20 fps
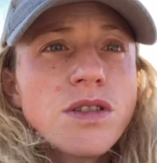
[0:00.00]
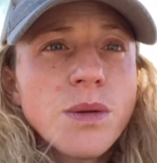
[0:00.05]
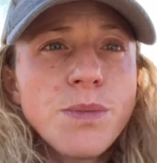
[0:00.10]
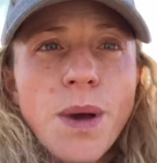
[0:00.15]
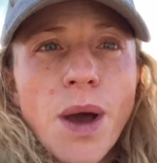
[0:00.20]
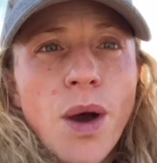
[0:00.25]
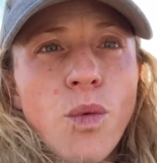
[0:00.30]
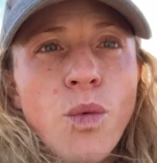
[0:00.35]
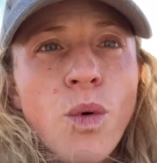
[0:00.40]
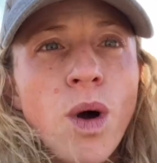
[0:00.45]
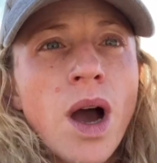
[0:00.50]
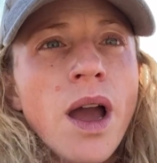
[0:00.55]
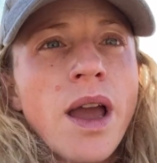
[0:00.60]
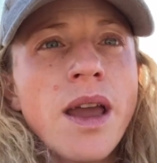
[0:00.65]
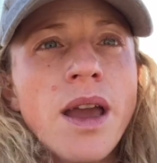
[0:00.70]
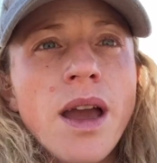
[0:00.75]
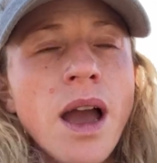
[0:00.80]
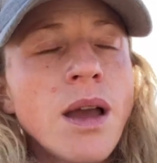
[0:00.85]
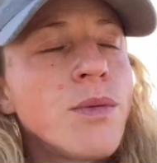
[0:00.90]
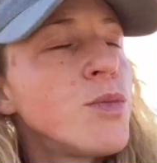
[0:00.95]
about
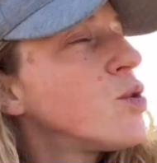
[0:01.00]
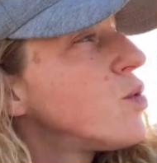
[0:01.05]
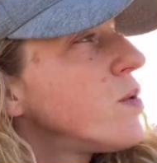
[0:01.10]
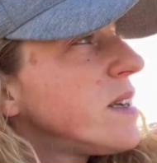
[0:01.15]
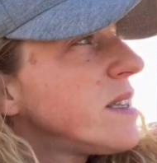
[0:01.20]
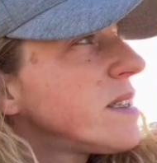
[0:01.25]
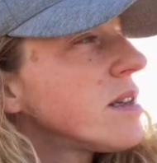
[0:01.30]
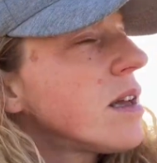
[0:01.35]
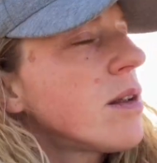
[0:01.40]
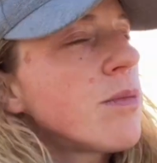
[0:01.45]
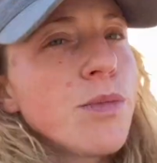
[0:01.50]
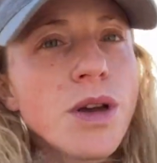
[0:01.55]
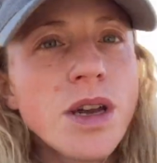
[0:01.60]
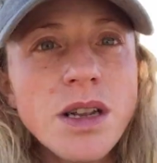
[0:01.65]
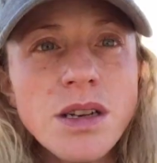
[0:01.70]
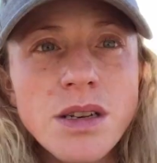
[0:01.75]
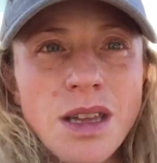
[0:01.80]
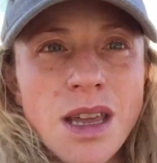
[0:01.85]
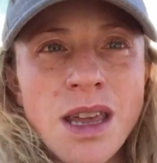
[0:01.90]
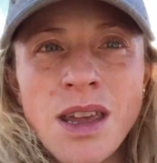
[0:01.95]
why I'm always
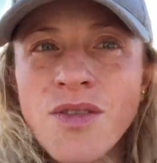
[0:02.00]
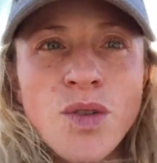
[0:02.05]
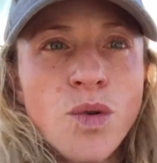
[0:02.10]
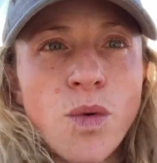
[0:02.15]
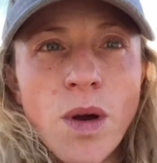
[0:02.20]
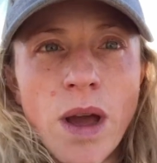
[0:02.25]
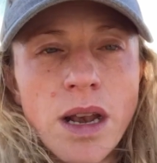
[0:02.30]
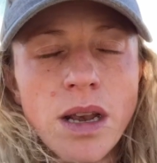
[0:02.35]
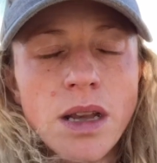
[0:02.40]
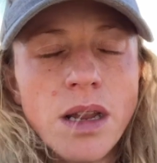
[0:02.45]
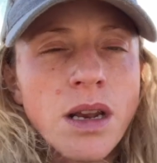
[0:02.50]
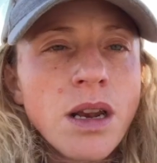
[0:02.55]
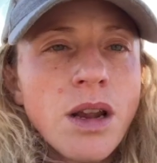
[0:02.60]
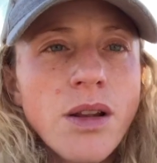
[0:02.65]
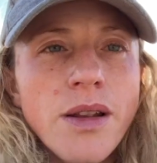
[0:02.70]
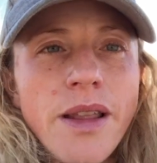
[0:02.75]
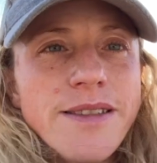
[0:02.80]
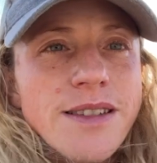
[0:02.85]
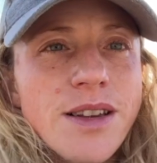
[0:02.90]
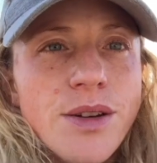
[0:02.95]
sunburned, even when,
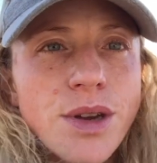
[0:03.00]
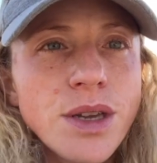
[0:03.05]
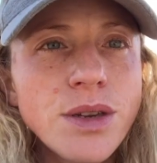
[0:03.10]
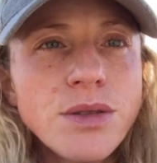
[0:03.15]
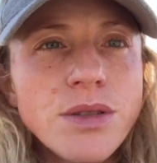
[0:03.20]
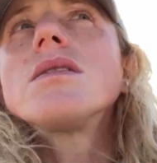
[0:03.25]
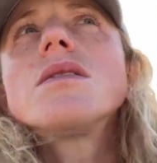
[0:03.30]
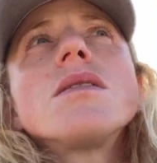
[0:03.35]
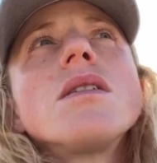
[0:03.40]
that's how I used to.